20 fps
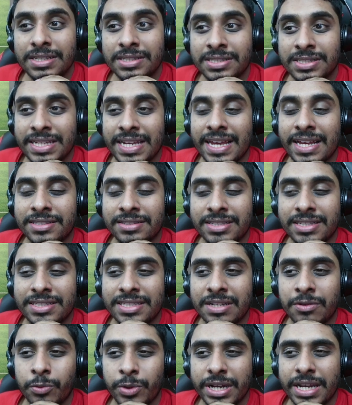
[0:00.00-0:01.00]
Seeing
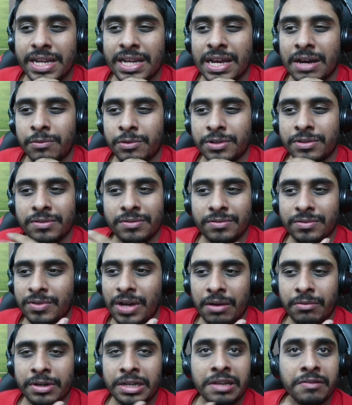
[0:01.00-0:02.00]
City winning, I
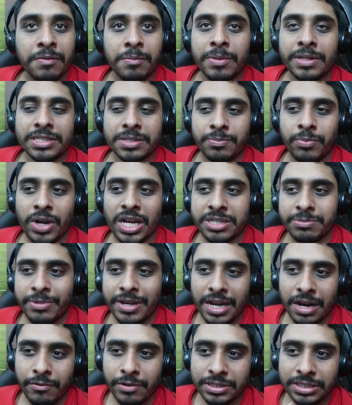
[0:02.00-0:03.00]
would never have been surprised
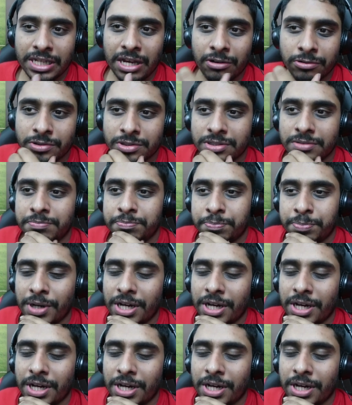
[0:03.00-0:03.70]
by that result.